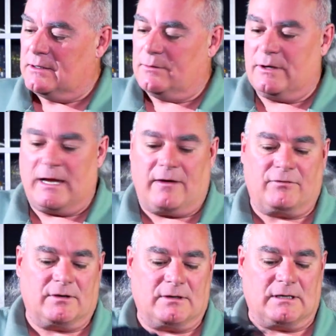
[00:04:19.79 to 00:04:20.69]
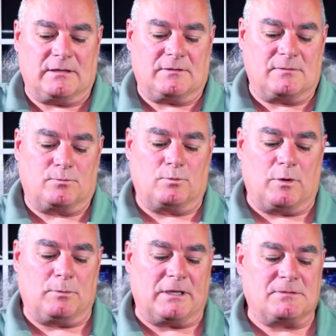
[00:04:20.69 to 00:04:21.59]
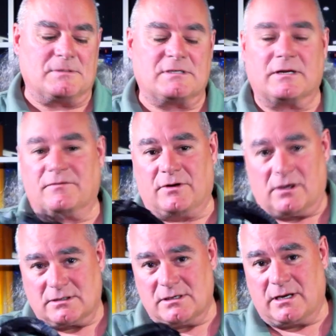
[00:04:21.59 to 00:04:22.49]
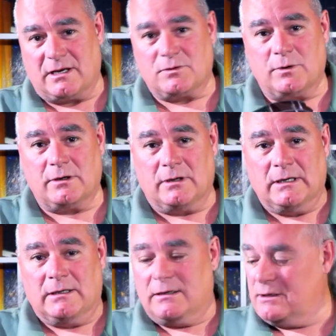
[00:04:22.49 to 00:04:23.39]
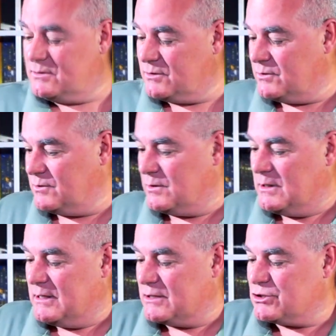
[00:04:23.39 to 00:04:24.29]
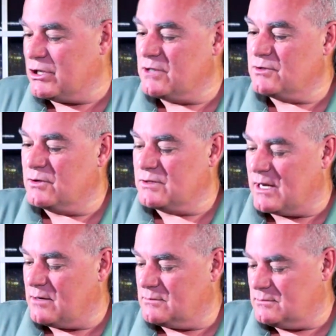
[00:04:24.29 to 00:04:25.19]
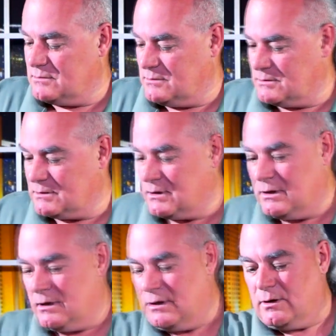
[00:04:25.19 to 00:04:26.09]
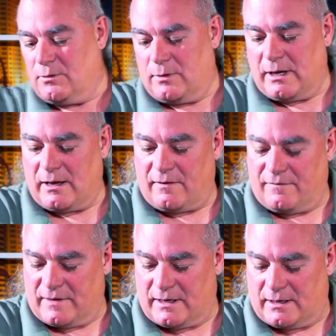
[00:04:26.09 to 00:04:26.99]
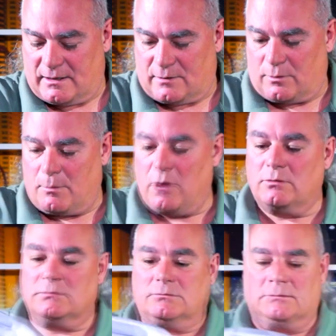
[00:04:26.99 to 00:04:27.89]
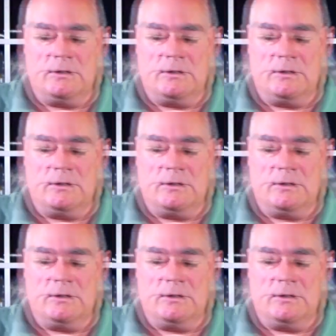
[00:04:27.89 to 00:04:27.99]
we have a, a, replacement set of ducts in case we need to exchange those out. We have a, a remote